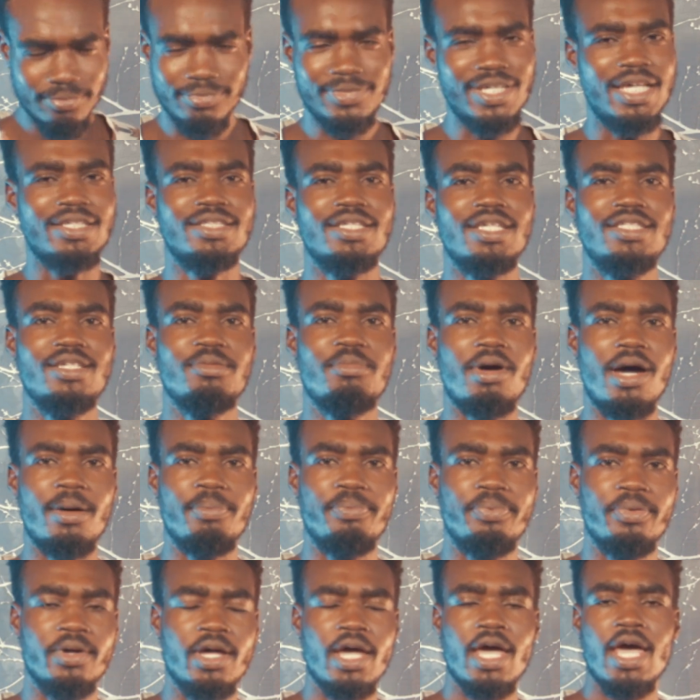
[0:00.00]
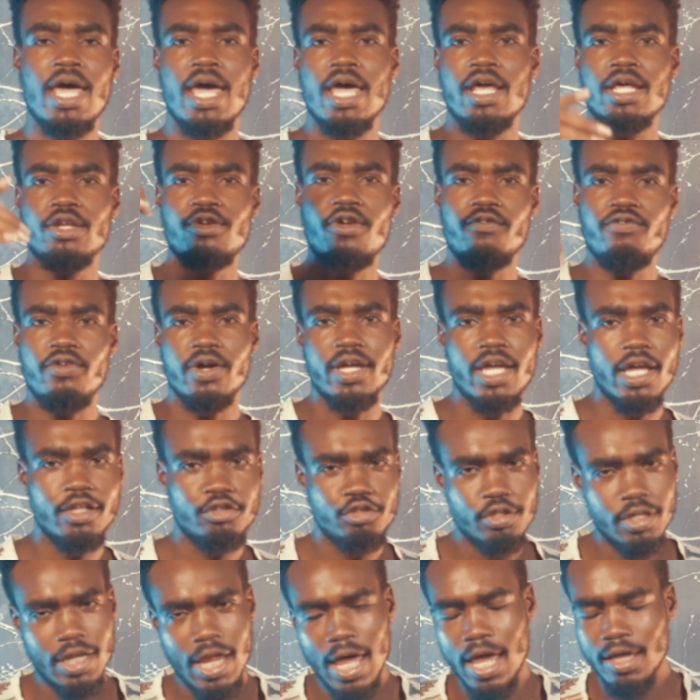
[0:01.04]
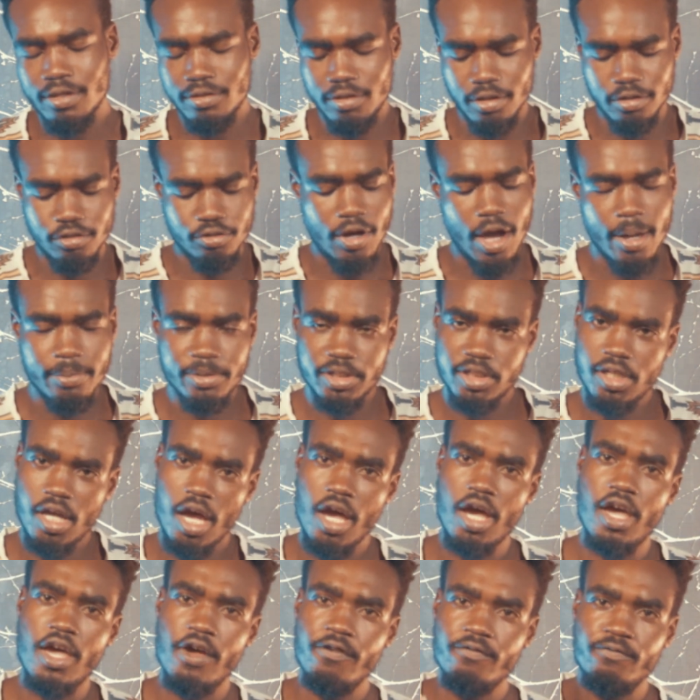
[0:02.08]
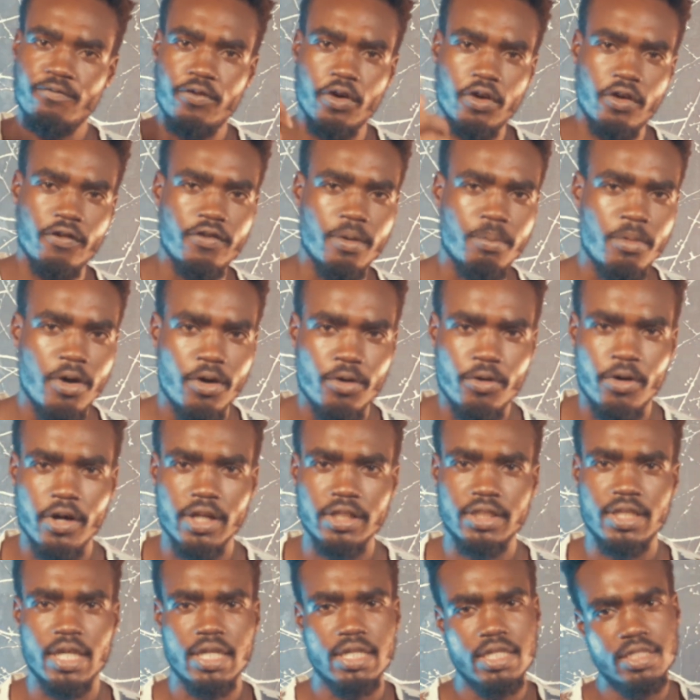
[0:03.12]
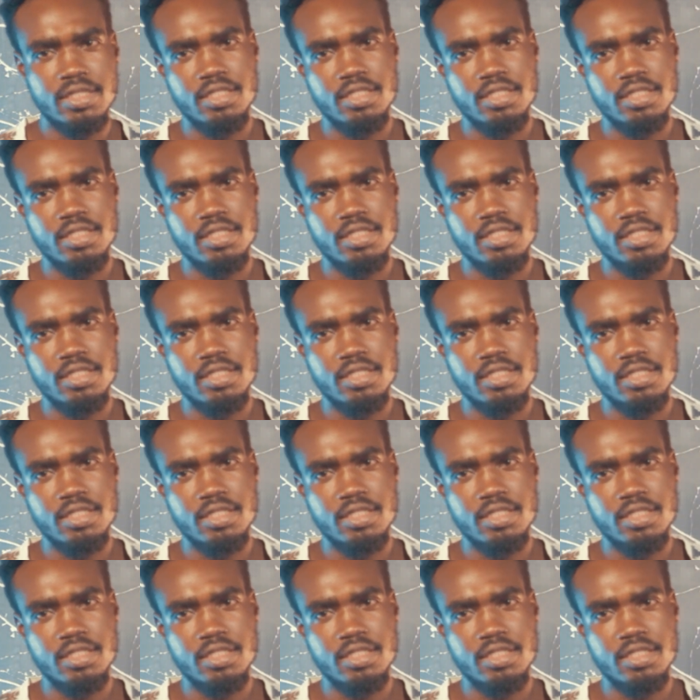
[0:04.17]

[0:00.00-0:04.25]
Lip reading: Just hit him up. Don't forget to like, subscribe, share, and follow for more content.